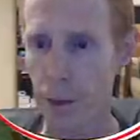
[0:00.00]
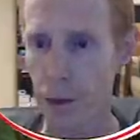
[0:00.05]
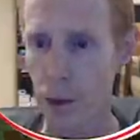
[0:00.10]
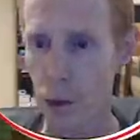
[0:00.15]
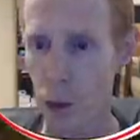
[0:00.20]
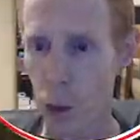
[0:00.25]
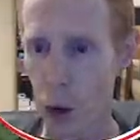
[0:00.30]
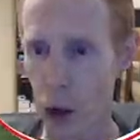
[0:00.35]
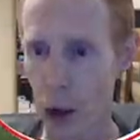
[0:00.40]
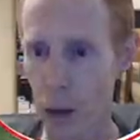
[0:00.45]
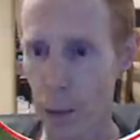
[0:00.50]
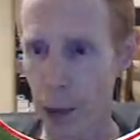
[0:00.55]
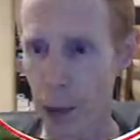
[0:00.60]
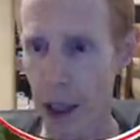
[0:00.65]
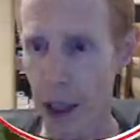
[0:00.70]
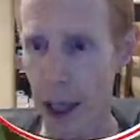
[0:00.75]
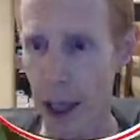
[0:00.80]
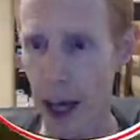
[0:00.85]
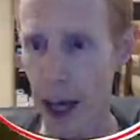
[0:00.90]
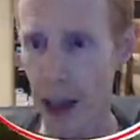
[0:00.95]
wooden
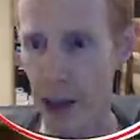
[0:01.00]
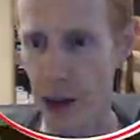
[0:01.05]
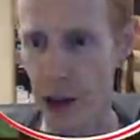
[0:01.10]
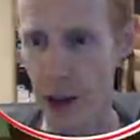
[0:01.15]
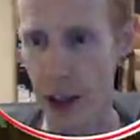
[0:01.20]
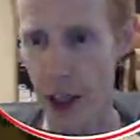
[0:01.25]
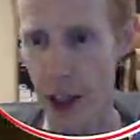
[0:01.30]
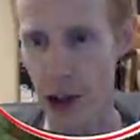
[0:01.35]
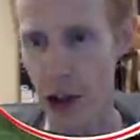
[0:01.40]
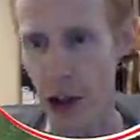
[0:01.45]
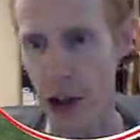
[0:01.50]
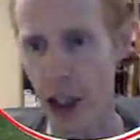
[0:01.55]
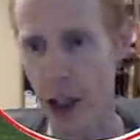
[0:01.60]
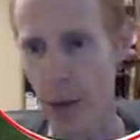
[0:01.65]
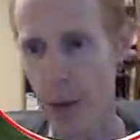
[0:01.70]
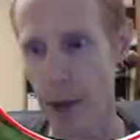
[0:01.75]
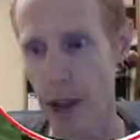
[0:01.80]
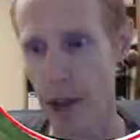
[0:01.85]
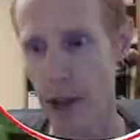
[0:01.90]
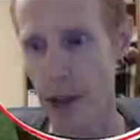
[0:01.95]
pickaxe, and that should
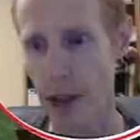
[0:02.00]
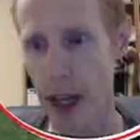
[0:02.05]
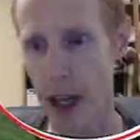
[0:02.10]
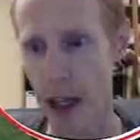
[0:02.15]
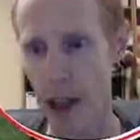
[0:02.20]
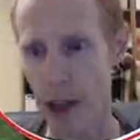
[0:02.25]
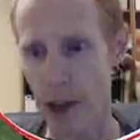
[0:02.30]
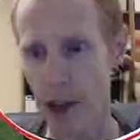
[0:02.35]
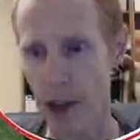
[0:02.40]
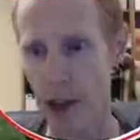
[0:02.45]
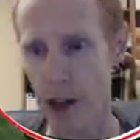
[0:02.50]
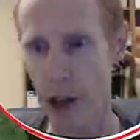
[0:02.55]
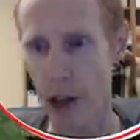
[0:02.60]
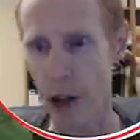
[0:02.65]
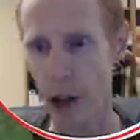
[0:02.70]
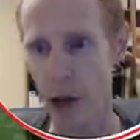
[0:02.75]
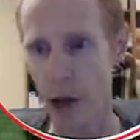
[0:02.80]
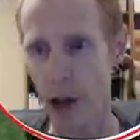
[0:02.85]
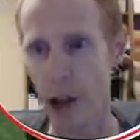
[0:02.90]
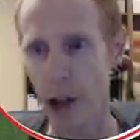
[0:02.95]
get me a stack of
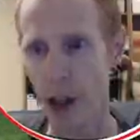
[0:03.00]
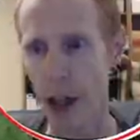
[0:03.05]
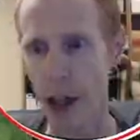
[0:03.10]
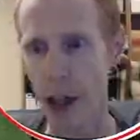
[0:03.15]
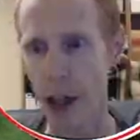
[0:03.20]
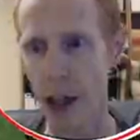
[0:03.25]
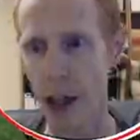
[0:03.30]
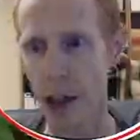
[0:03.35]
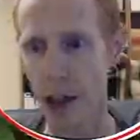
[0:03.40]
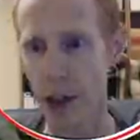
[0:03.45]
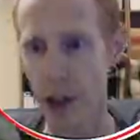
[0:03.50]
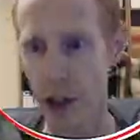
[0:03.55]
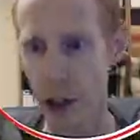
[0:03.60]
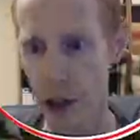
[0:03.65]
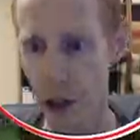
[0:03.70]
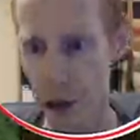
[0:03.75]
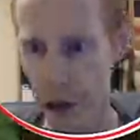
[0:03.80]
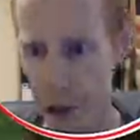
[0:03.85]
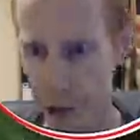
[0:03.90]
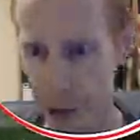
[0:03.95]
stone
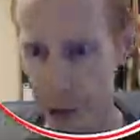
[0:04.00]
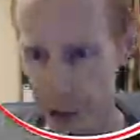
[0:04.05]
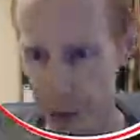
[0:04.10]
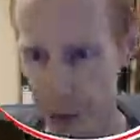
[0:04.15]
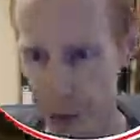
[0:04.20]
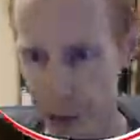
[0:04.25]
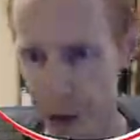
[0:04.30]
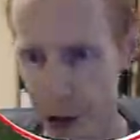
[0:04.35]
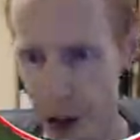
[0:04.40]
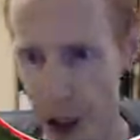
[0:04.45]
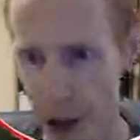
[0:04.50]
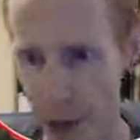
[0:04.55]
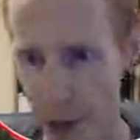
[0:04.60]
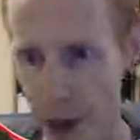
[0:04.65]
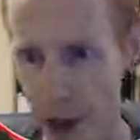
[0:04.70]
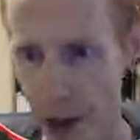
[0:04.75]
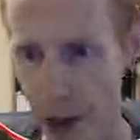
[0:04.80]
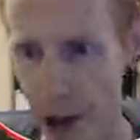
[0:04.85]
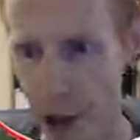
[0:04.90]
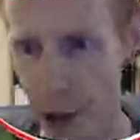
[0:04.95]
and get
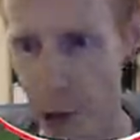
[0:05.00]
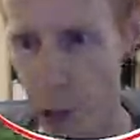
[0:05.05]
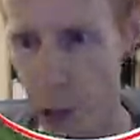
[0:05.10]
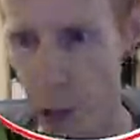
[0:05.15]
rid of this